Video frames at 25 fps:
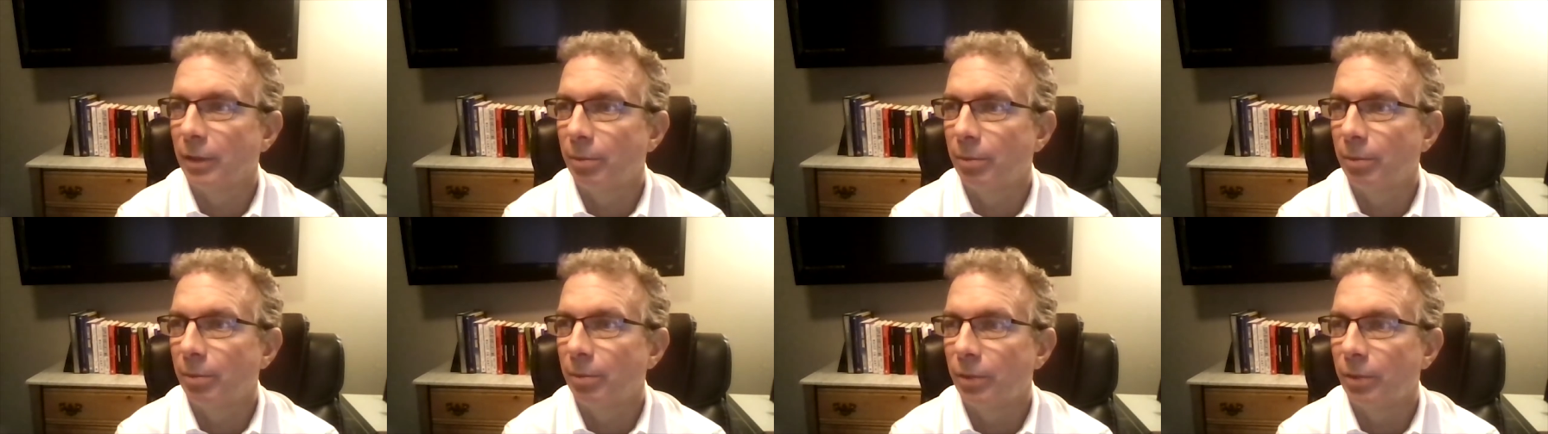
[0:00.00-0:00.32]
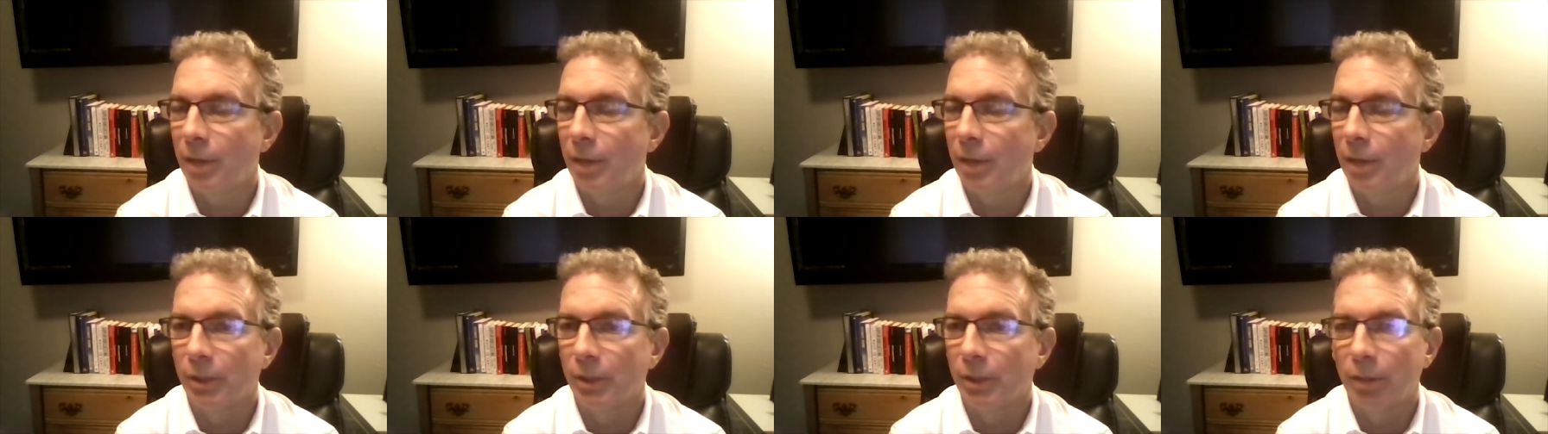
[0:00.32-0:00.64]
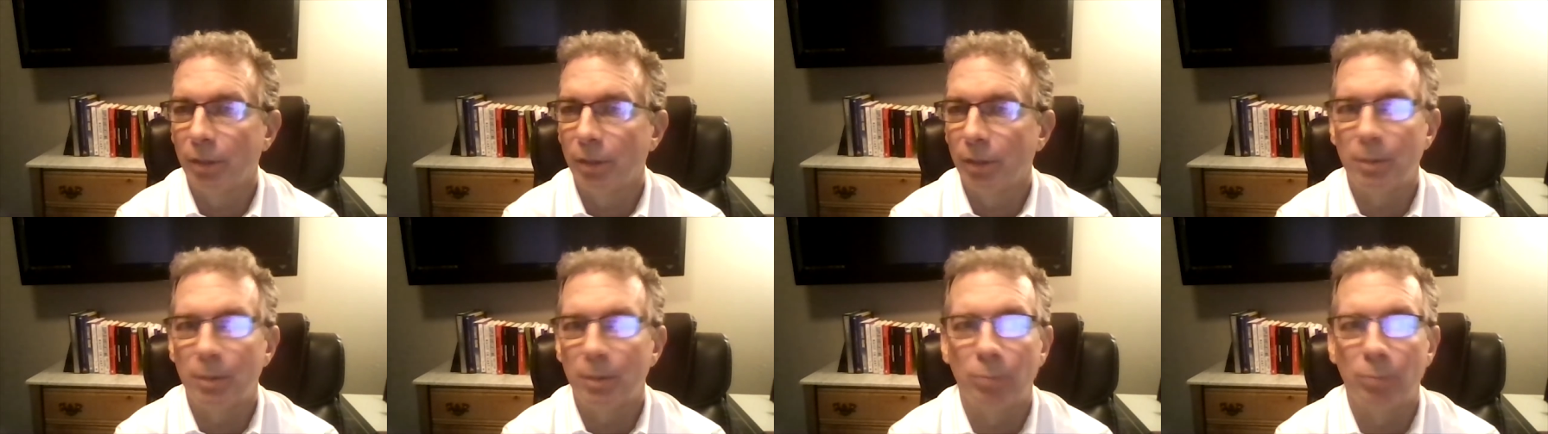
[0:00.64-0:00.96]
probably a
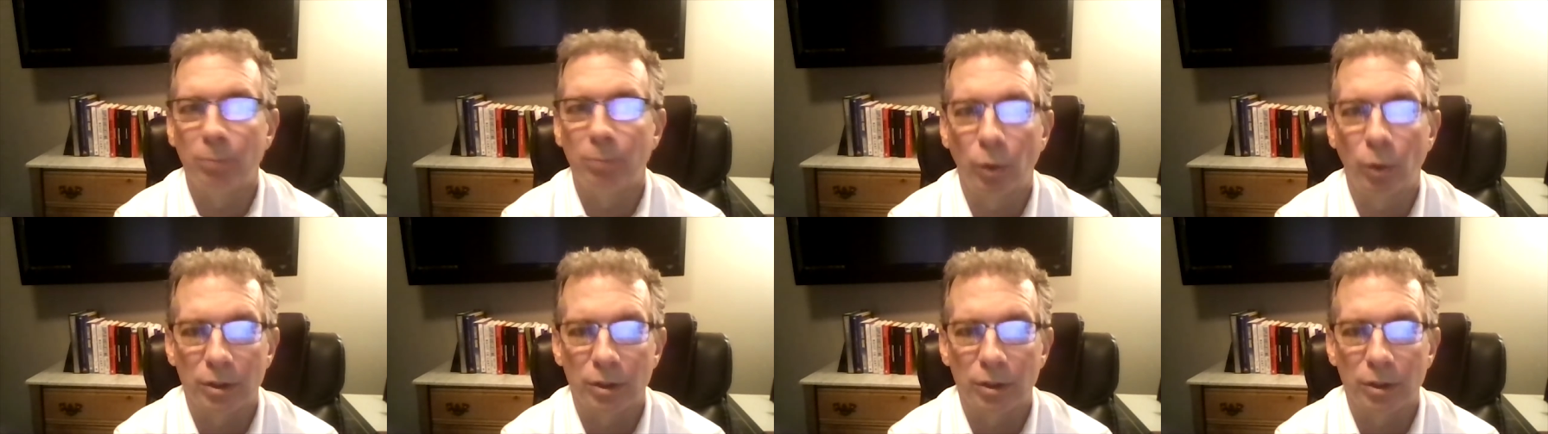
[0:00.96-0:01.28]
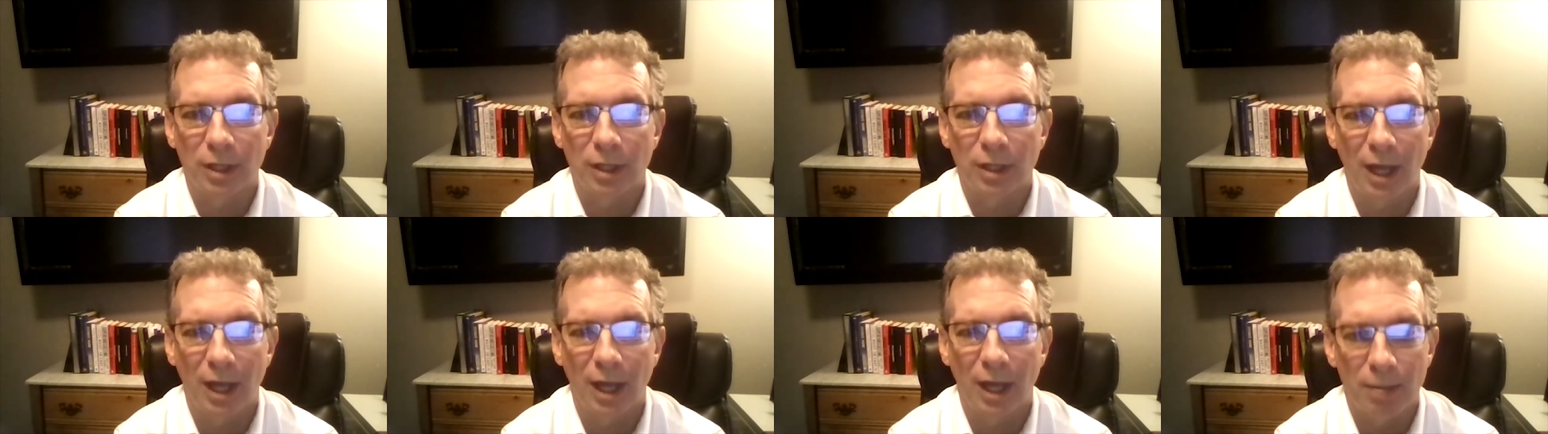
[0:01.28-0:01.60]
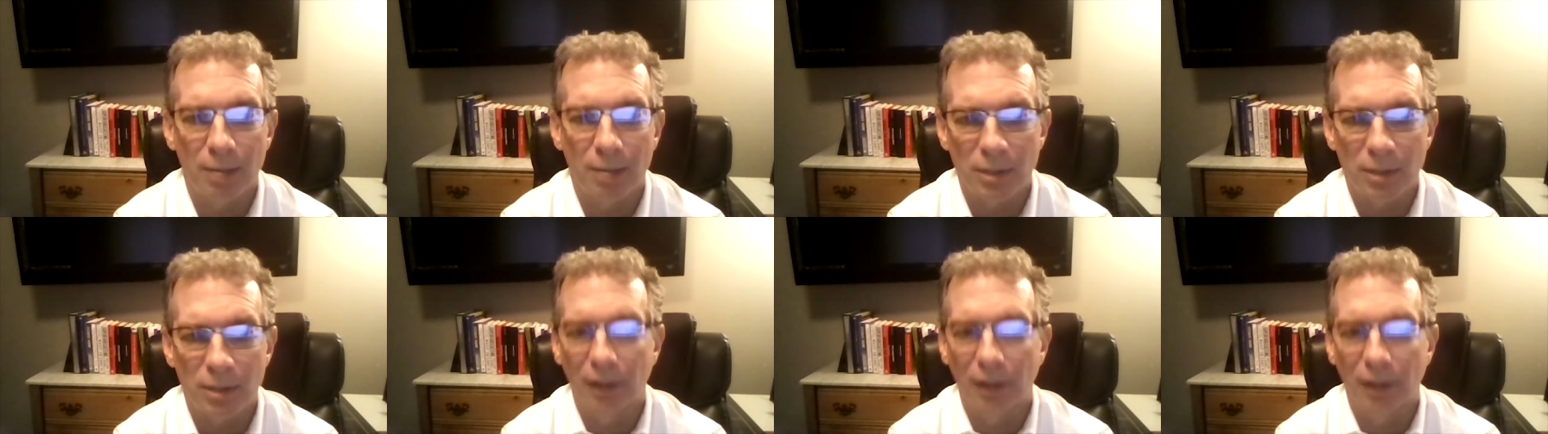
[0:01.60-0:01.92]
little bit more
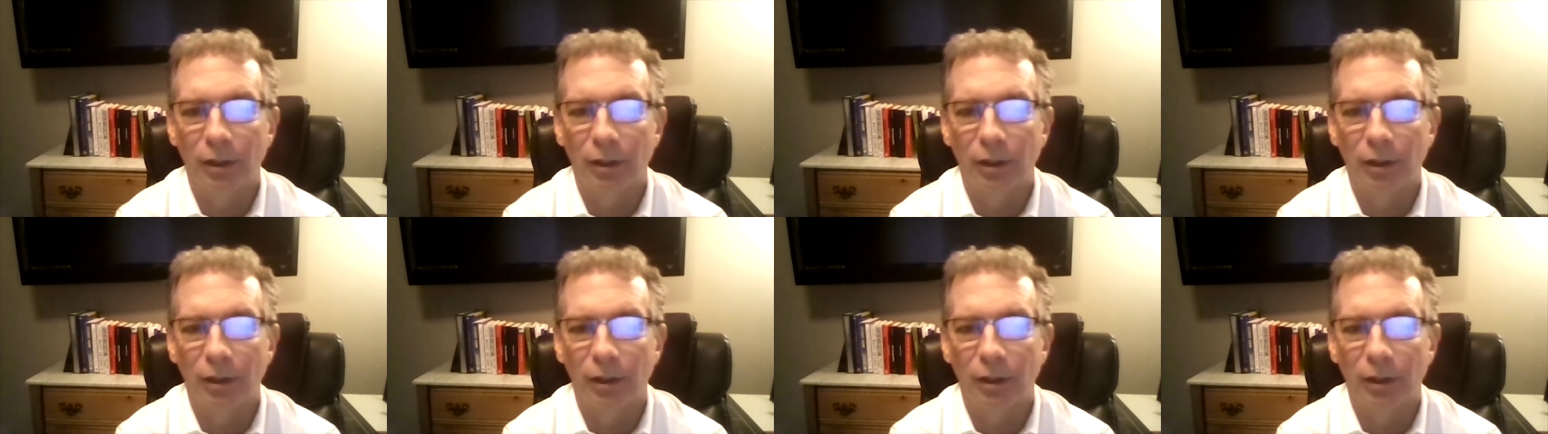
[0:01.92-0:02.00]
time and a